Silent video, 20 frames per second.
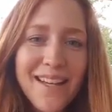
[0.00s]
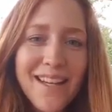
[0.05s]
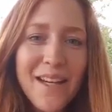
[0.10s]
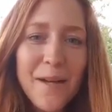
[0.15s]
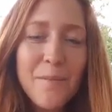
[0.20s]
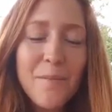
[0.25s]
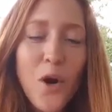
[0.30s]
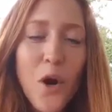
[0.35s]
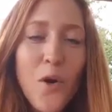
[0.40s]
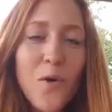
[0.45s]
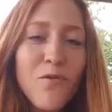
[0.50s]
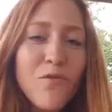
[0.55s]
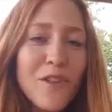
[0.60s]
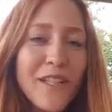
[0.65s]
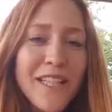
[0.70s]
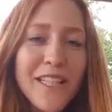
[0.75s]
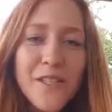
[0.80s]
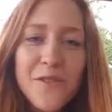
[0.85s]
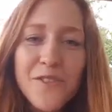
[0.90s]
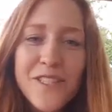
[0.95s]

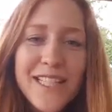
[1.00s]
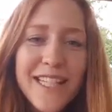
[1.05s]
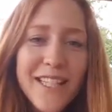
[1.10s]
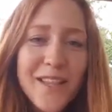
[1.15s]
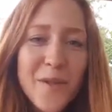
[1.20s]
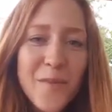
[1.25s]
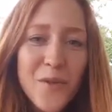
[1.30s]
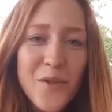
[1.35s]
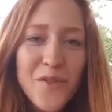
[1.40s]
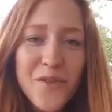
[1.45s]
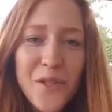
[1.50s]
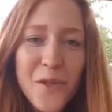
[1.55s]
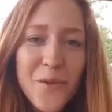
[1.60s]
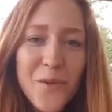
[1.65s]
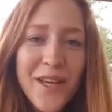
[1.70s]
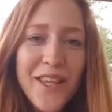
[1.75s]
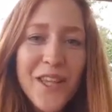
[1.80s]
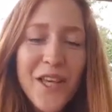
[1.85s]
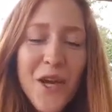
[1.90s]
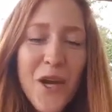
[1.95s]
Hopefully you've seen the movie
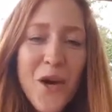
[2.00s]
with